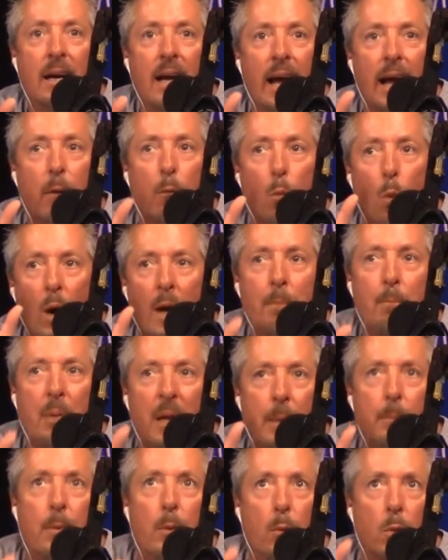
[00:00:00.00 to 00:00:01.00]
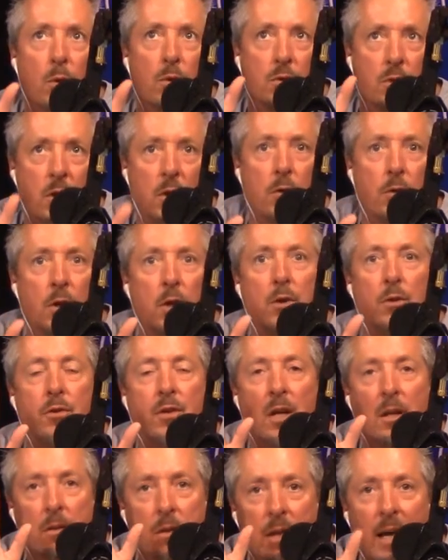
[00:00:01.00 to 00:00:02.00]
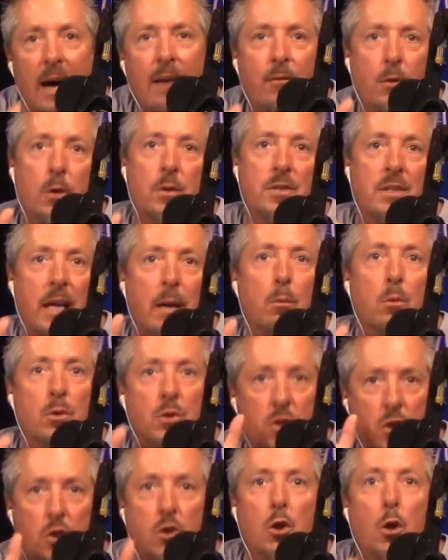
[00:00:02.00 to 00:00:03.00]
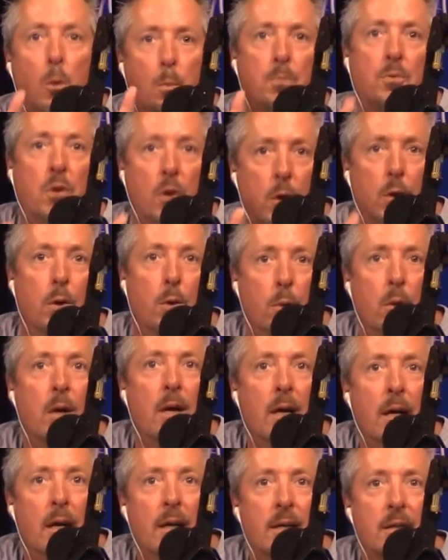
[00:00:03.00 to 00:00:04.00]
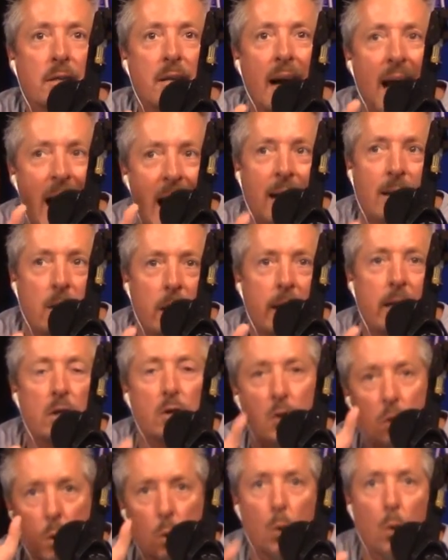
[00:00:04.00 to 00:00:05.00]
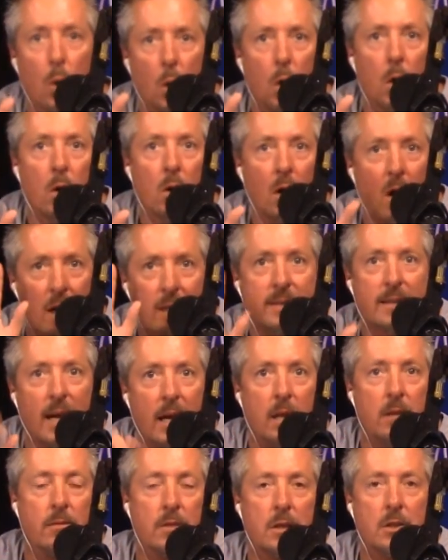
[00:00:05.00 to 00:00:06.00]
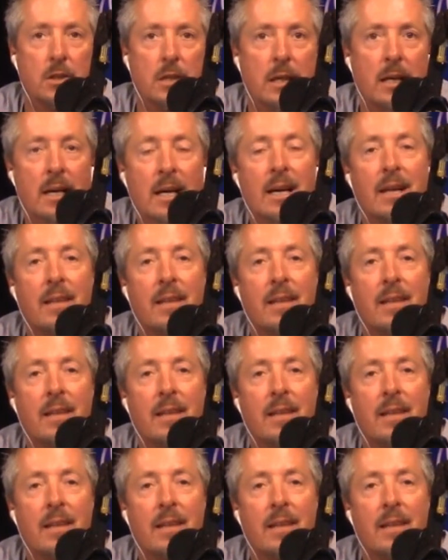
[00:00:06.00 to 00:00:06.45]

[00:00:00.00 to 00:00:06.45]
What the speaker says: and what people will do, the levels they will stoop to act like a tool on television?